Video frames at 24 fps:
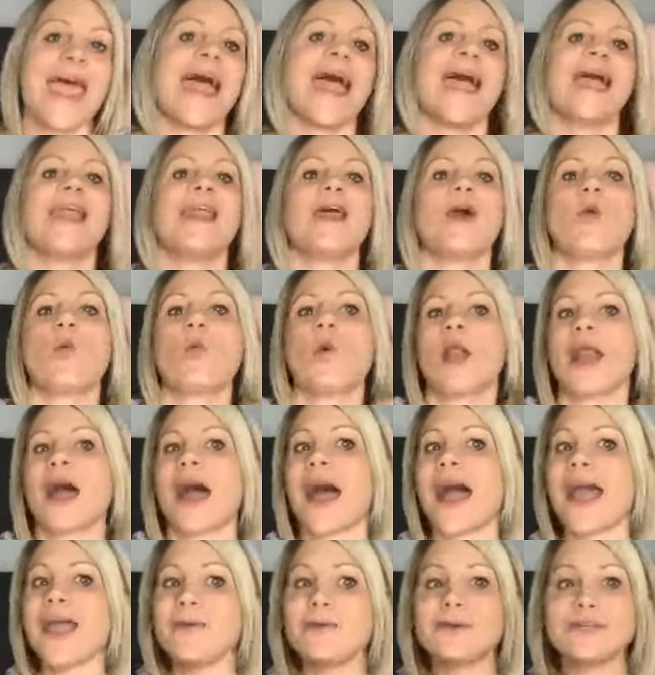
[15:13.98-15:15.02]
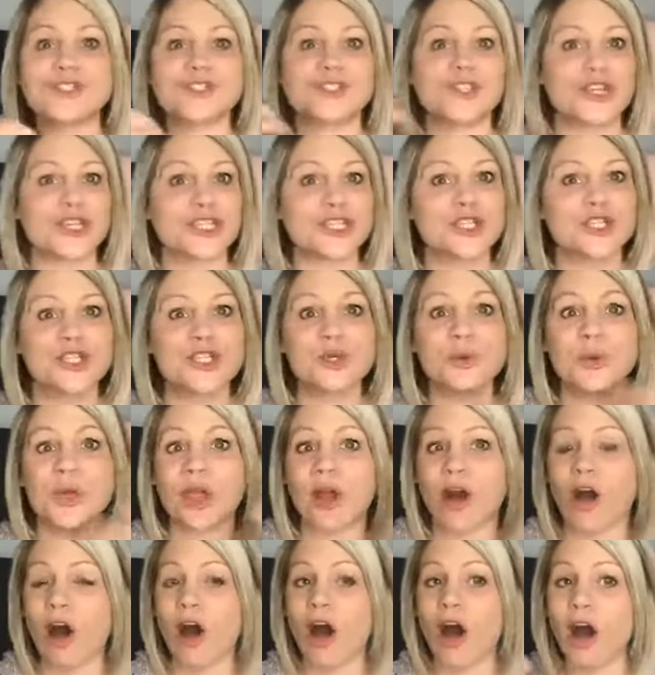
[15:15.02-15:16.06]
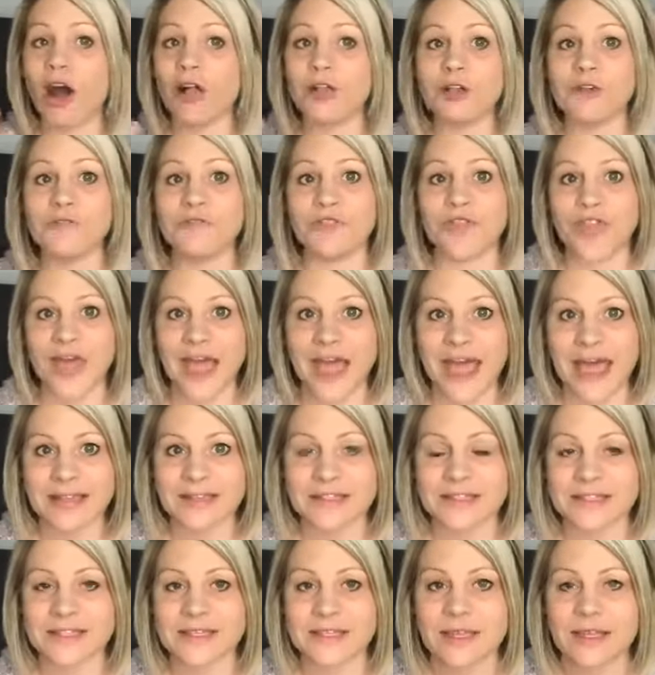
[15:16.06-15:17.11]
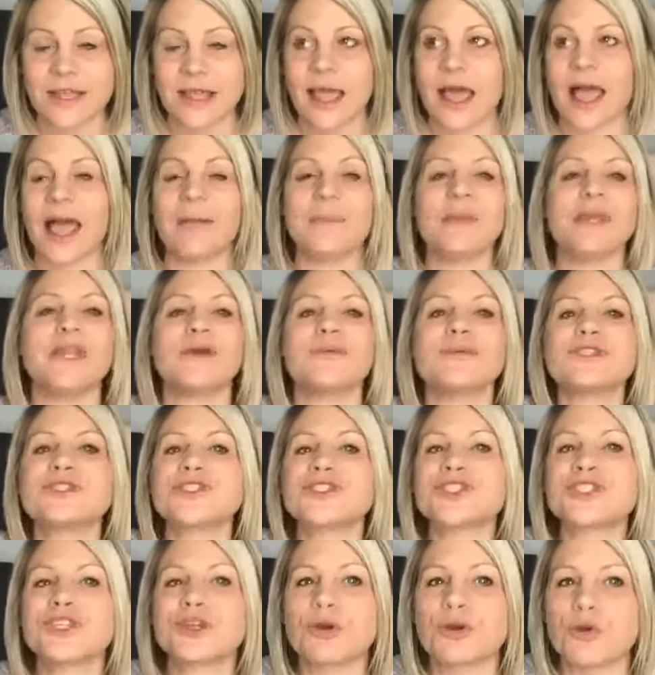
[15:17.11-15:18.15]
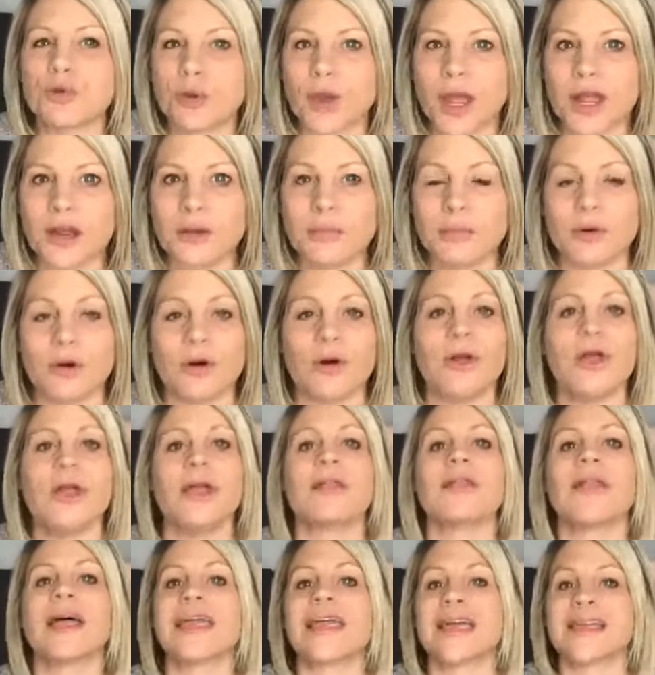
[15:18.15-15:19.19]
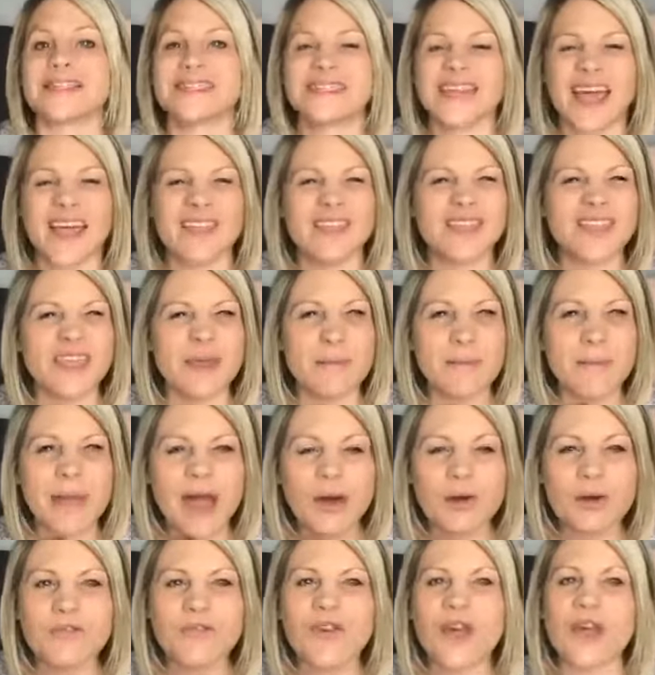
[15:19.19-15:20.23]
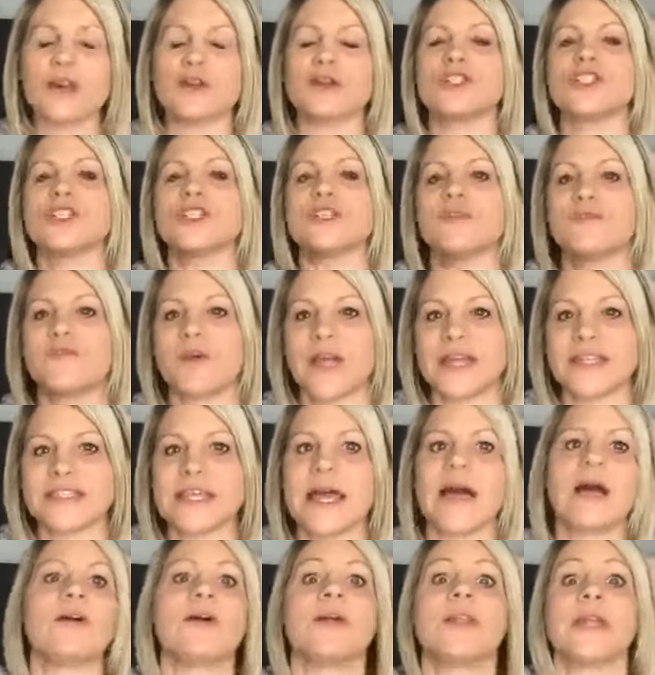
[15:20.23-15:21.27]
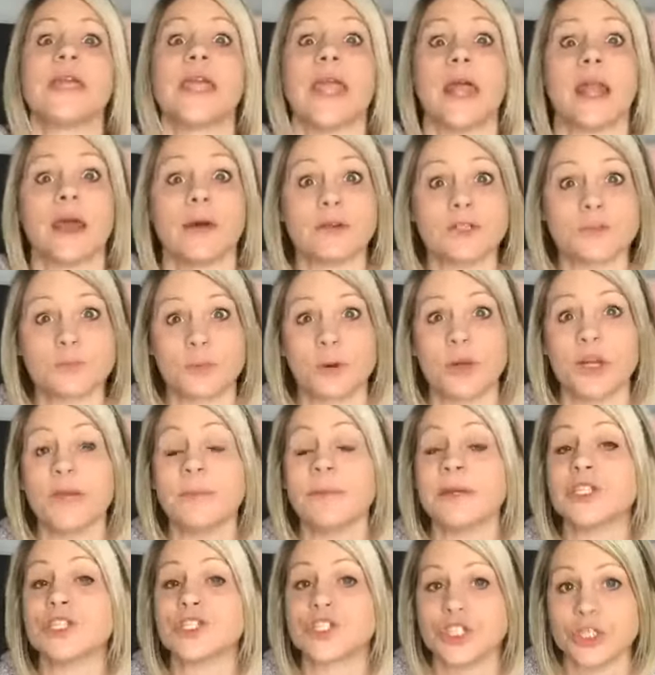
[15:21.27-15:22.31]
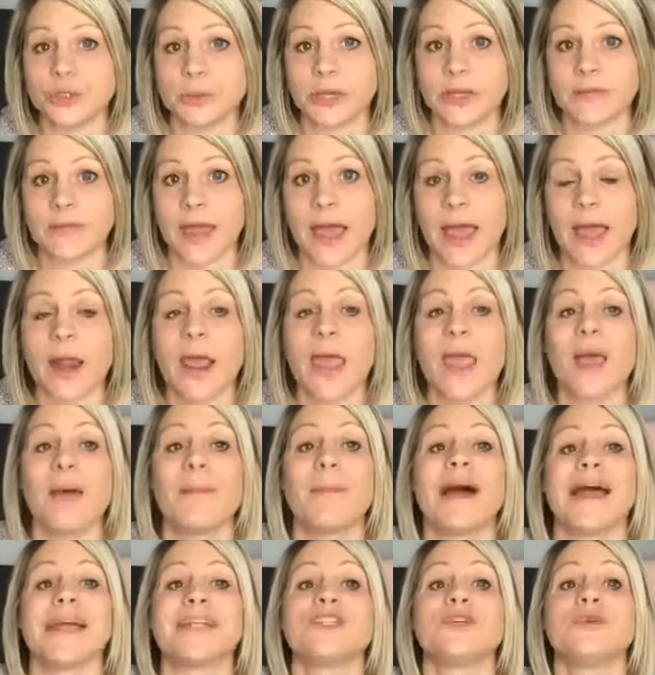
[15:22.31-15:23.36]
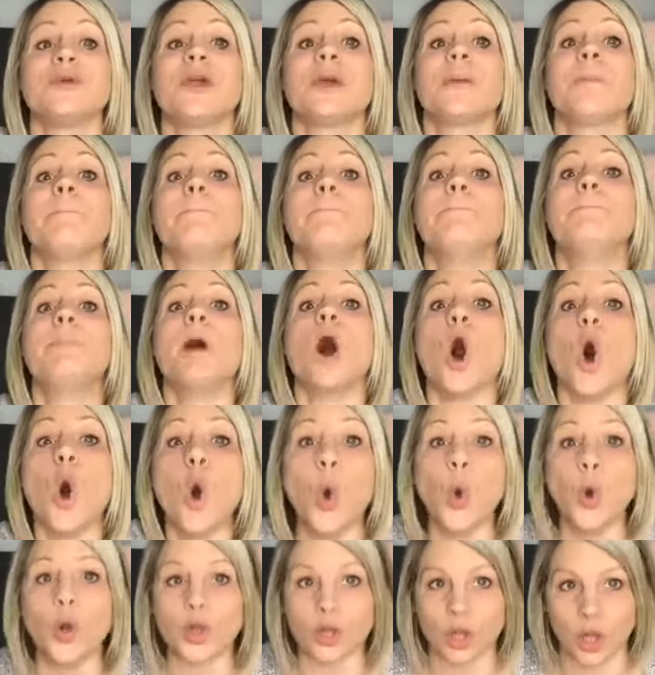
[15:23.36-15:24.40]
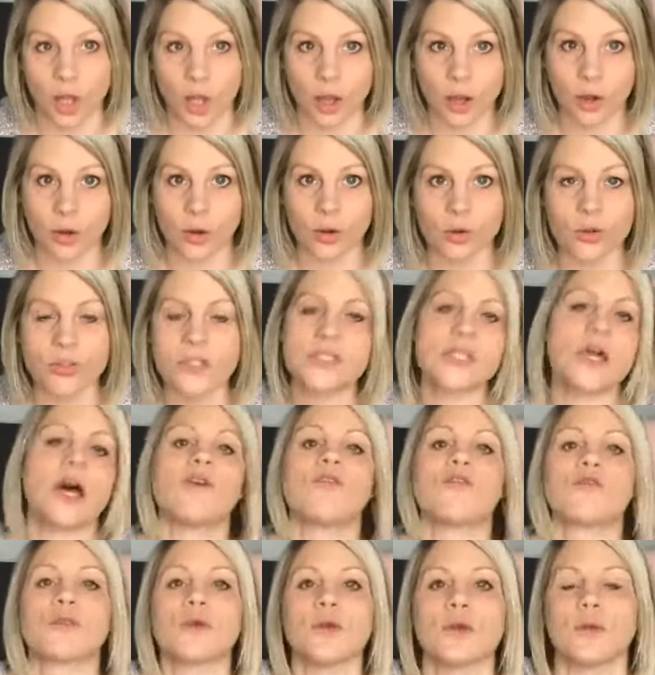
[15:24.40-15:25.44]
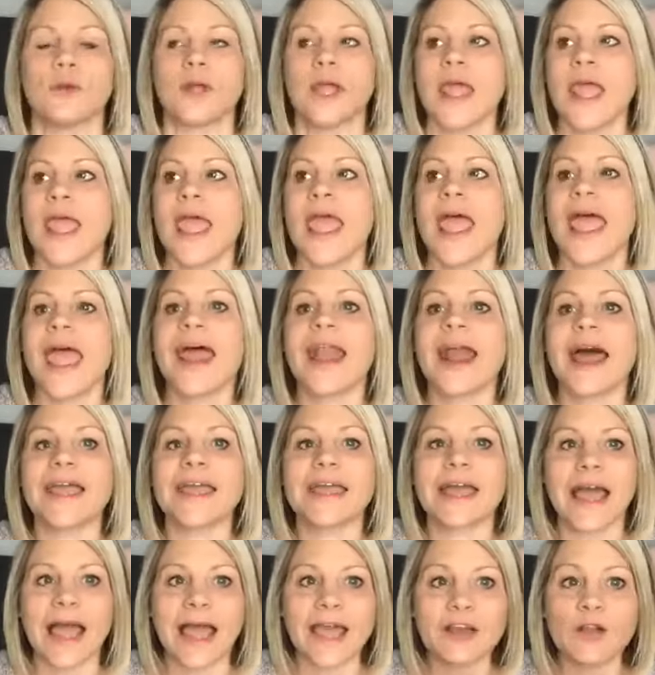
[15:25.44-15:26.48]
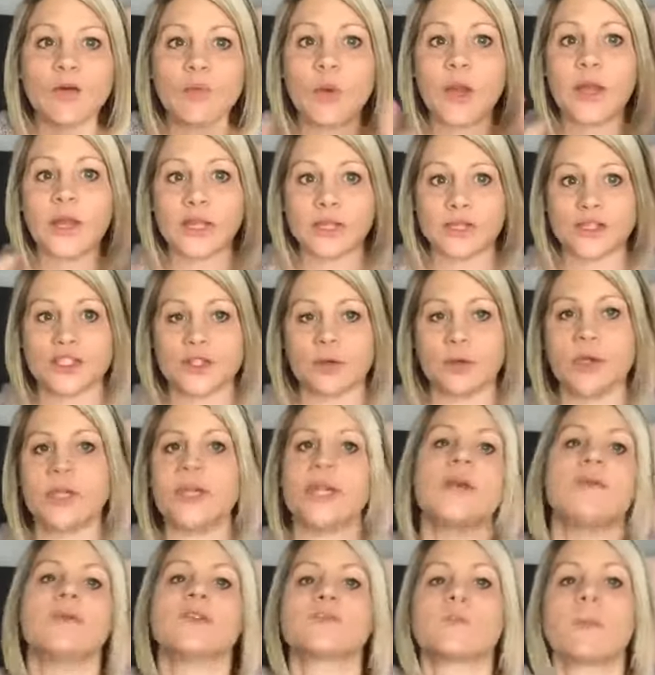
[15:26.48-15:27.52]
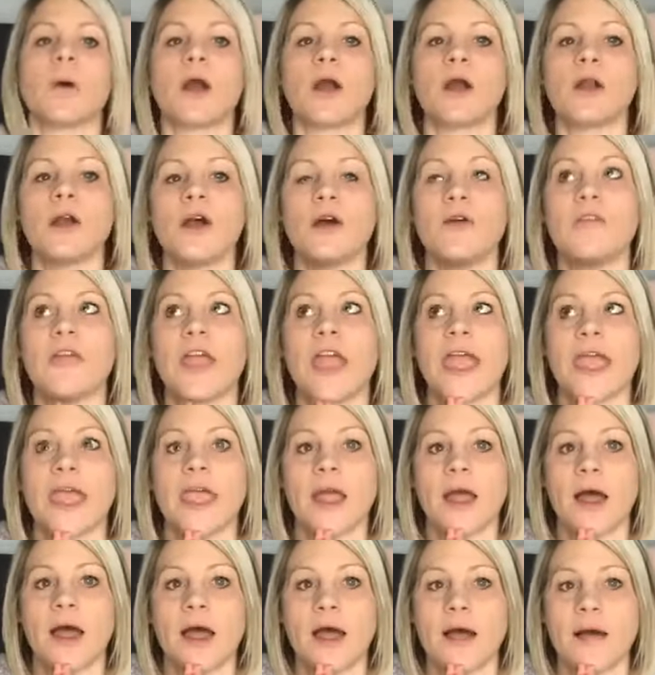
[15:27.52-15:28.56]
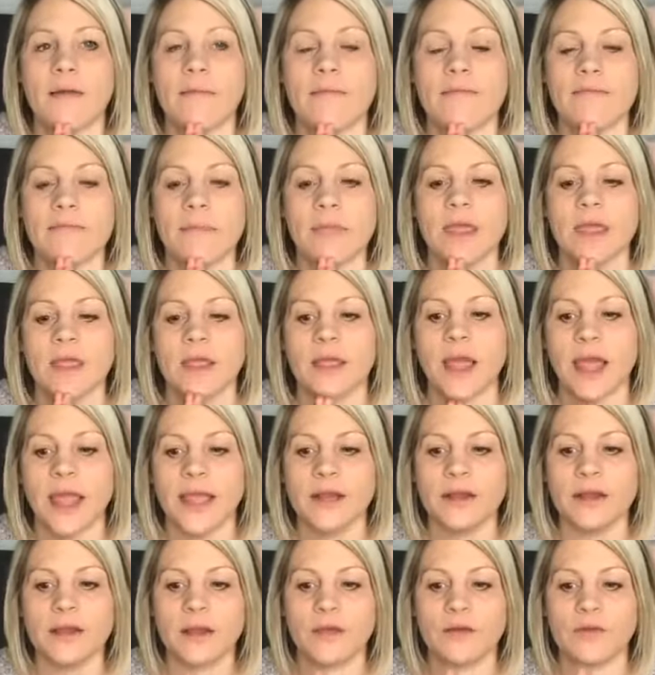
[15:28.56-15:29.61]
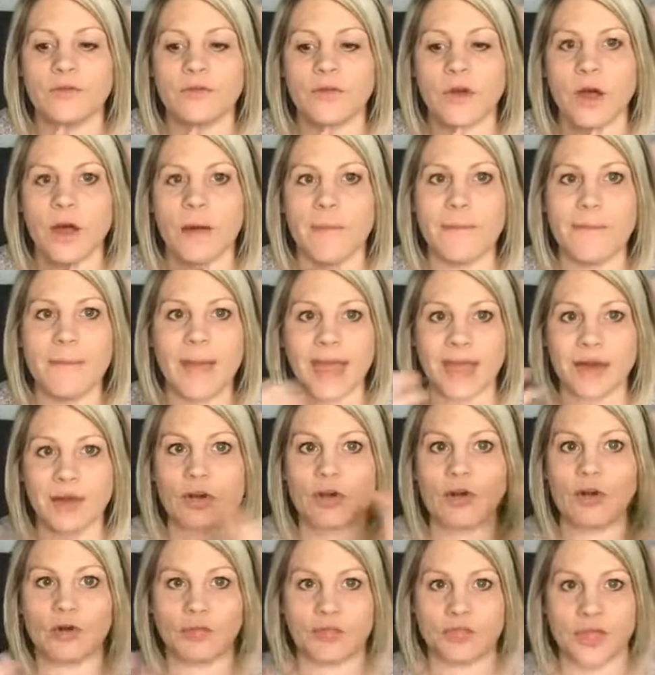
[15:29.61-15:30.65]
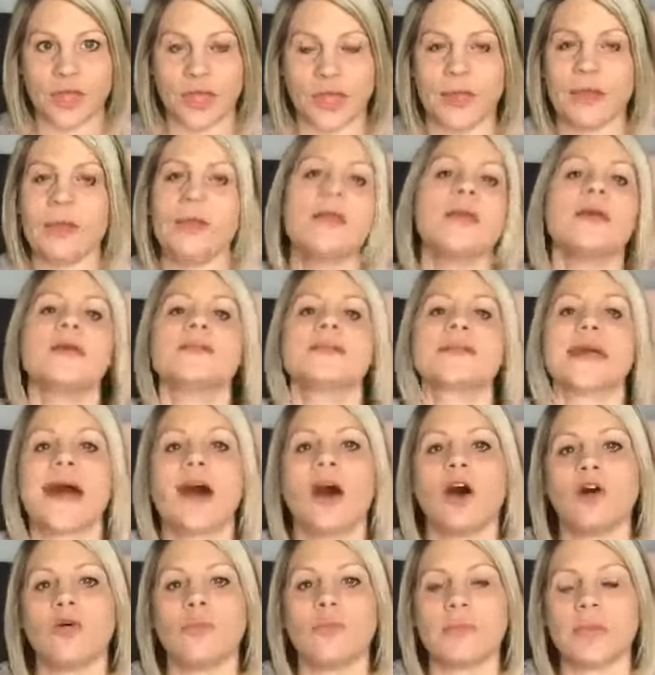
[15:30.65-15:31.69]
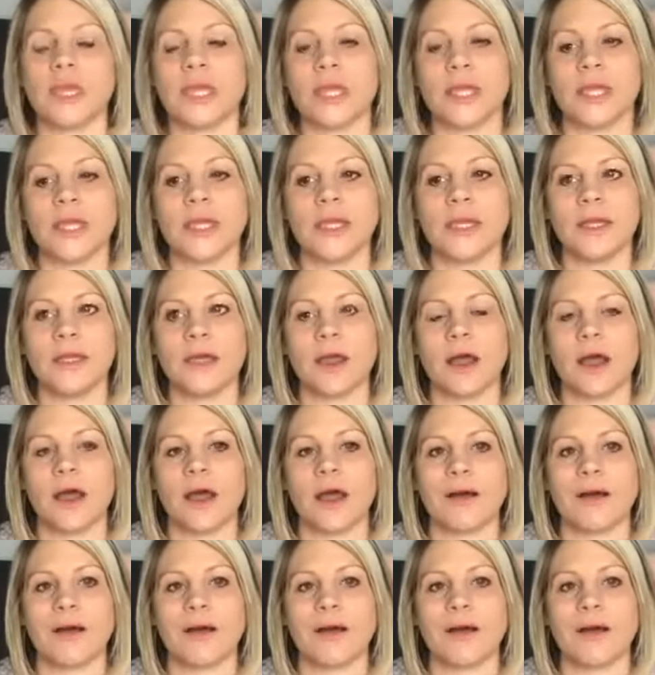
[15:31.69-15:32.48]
And when I was just doing all of that, I mean, it was just incredible. Like I said, the amount of energy, the vitality, and I was pretty much doing that by doing boatloads of fruit. And I kind of went into it. It was part of a kind of a medical thing to help me